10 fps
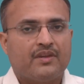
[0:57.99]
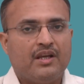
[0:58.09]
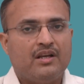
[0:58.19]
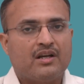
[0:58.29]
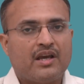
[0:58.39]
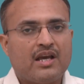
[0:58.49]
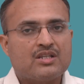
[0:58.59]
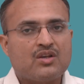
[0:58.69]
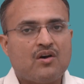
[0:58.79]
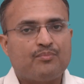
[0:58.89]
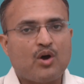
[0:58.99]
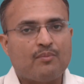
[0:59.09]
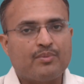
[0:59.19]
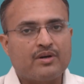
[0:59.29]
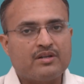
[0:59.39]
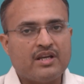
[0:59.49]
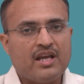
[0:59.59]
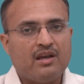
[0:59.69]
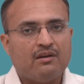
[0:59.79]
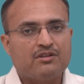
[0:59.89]
in a case of
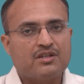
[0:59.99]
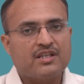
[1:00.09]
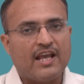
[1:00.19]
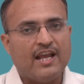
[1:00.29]
property which is